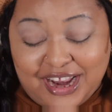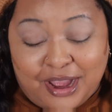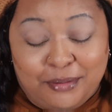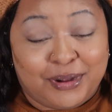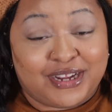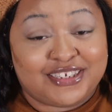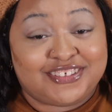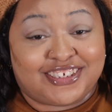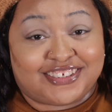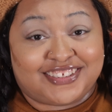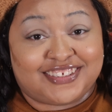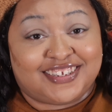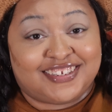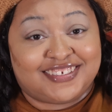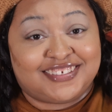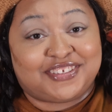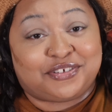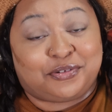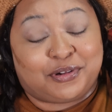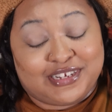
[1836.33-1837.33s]
Not my Jessica
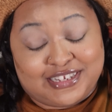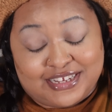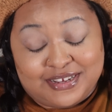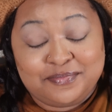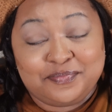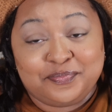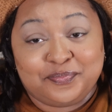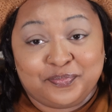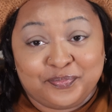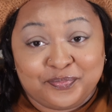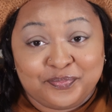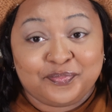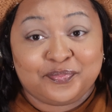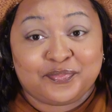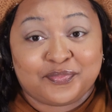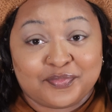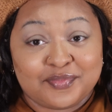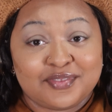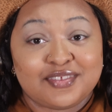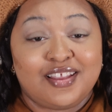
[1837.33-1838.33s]
is crazy.
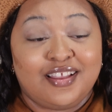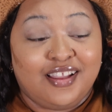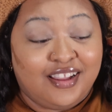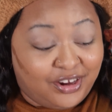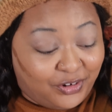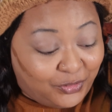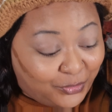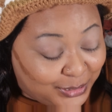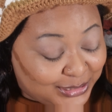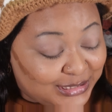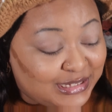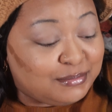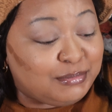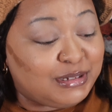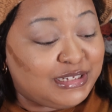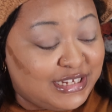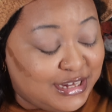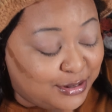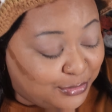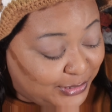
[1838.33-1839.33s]
crazy
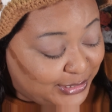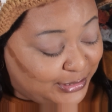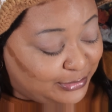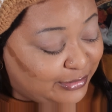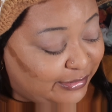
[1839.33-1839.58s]
material.